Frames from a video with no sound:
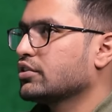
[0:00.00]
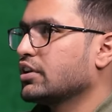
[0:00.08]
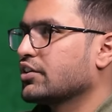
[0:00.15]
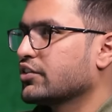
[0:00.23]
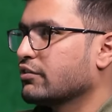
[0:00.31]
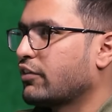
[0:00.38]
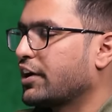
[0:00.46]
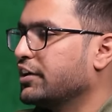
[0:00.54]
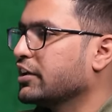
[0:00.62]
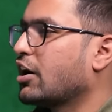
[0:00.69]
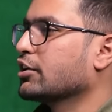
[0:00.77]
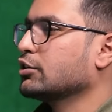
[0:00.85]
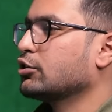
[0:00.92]
let's say, finding
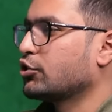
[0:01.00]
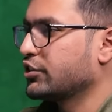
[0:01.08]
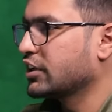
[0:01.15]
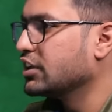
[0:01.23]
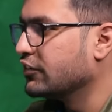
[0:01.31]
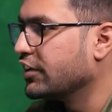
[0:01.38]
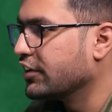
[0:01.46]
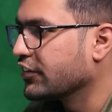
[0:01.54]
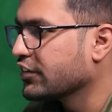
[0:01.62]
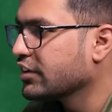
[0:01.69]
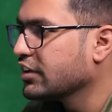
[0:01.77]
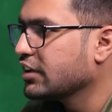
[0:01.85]
archaeological evidence.